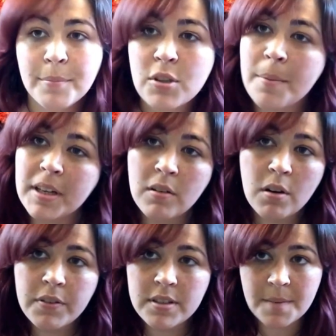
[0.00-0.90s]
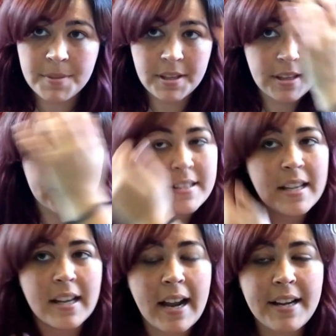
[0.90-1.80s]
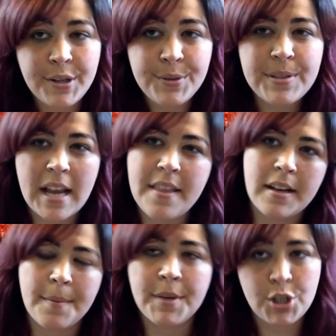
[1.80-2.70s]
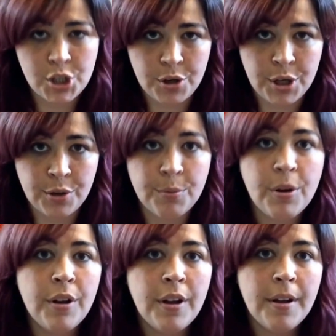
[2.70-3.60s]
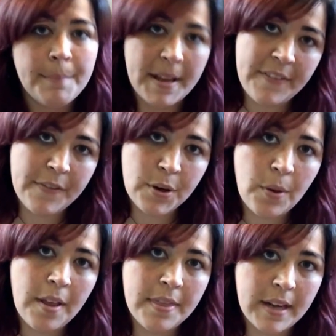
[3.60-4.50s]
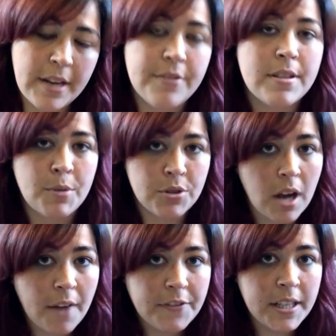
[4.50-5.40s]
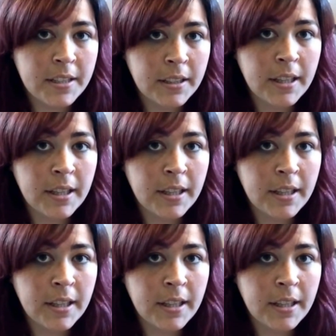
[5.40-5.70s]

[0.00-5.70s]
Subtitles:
So I'm gonna go over some of the things that I use, and then I'm gonna show you my favorite one that I use the most often